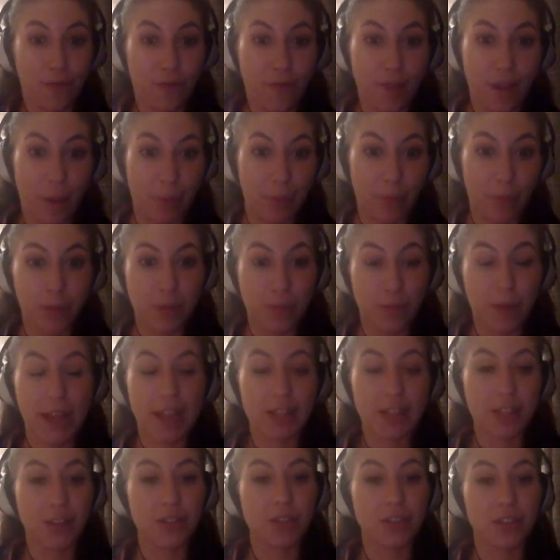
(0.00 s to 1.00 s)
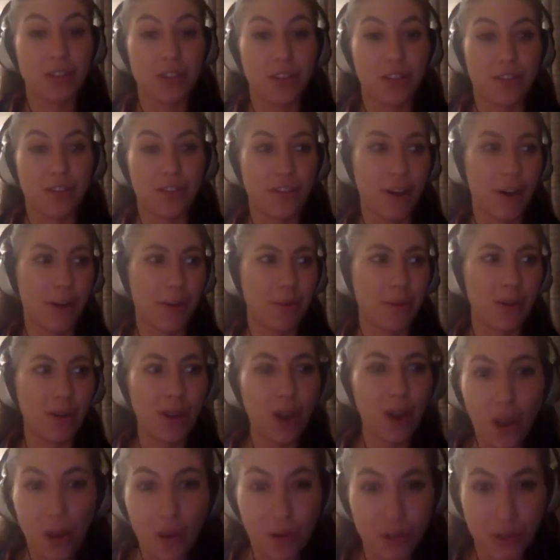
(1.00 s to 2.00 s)
and was best suited to the film,
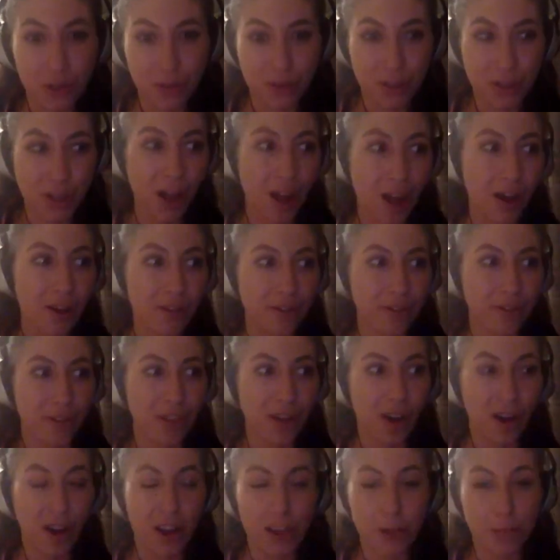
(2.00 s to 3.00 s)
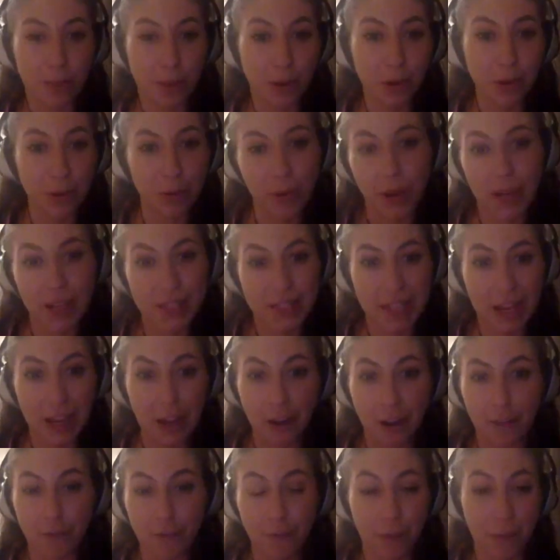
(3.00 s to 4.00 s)
loads of stuff that I'd pulled
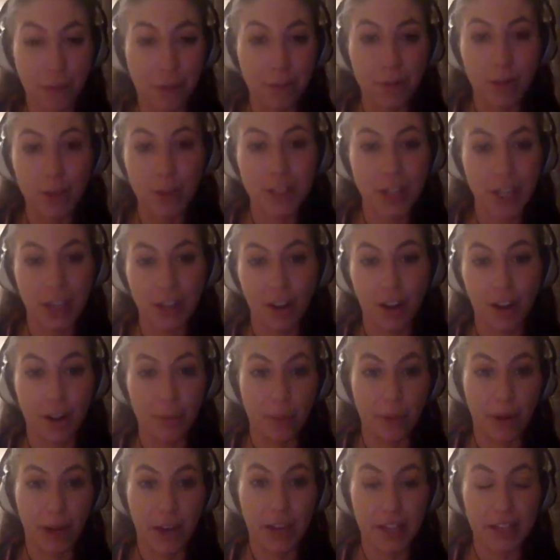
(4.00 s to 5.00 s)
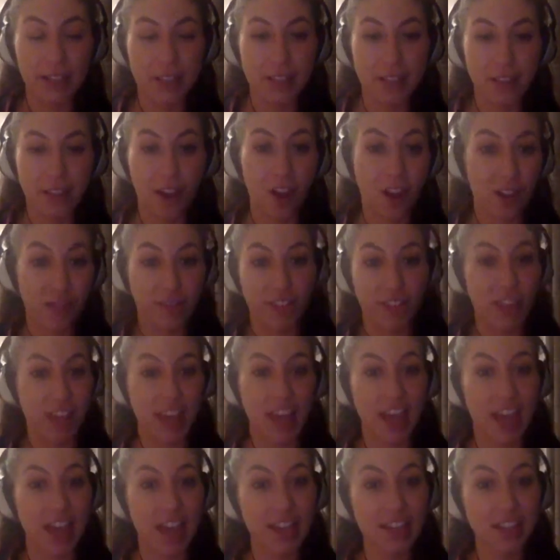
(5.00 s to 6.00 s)
myself from the music libraries over the
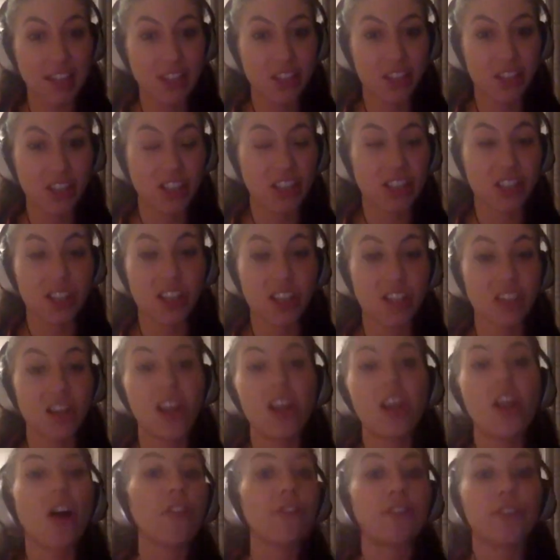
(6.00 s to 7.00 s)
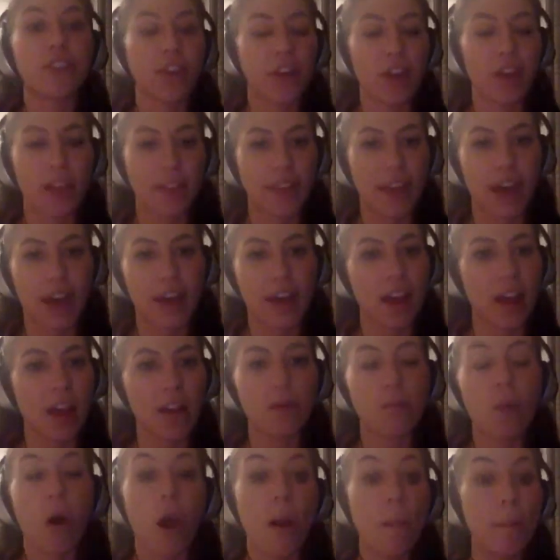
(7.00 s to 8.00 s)
year, just because I love doing that.
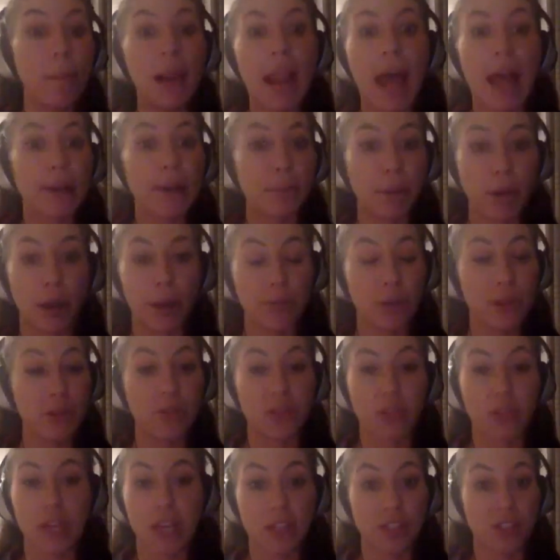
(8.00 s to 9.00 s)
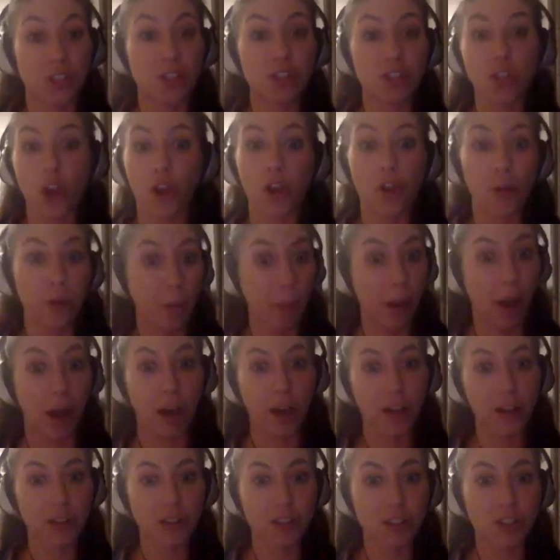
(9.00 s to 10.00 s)
I'm led by music so
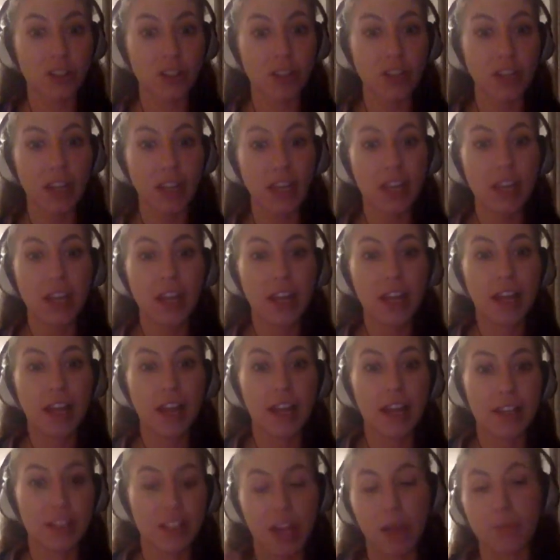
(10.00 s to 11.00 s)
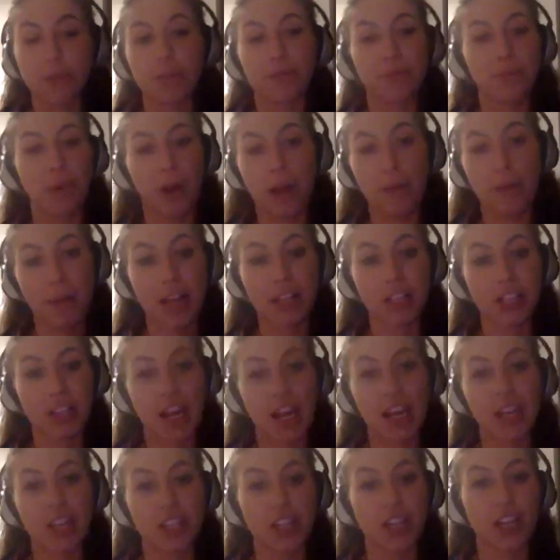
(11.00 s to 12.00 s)
much in terms of my
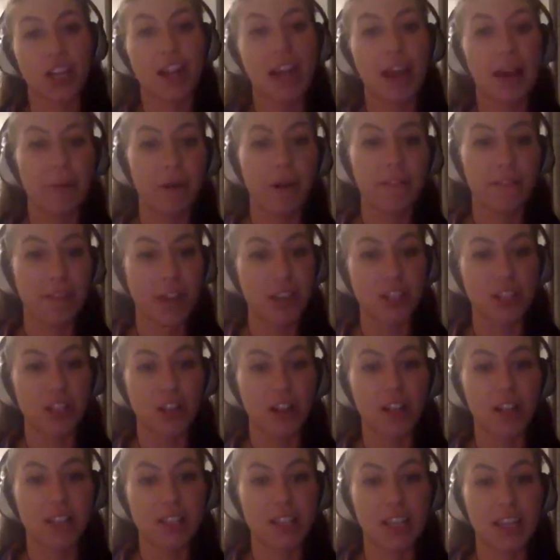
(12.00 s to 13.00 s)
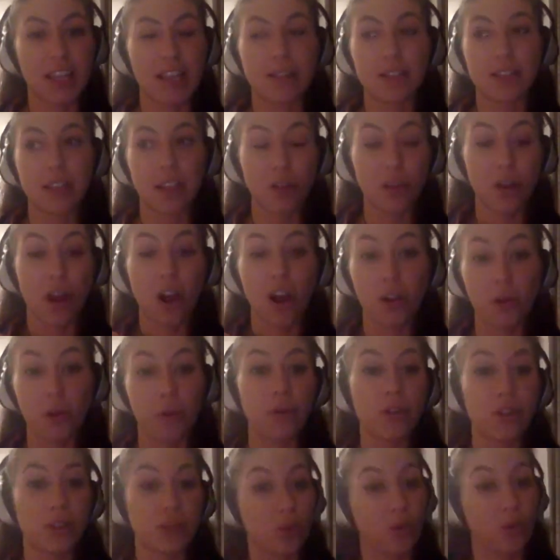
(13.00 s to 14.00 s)
imagination and how I visualize scenes. I
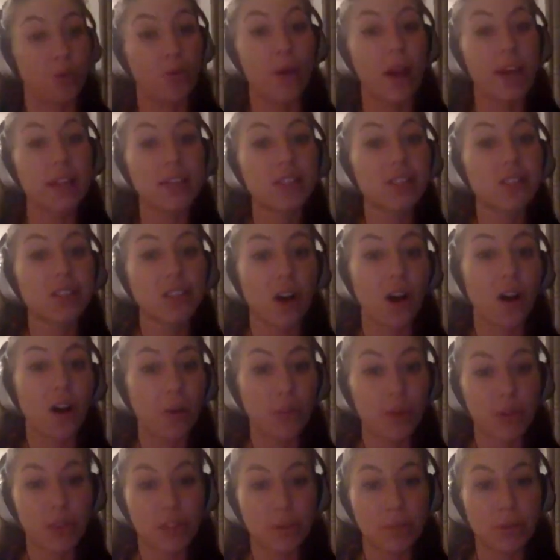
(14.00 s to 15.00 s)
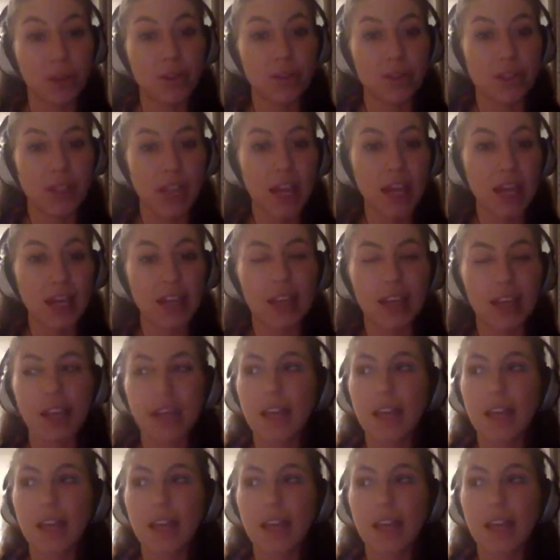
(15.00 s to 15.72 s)
almost always start with the music.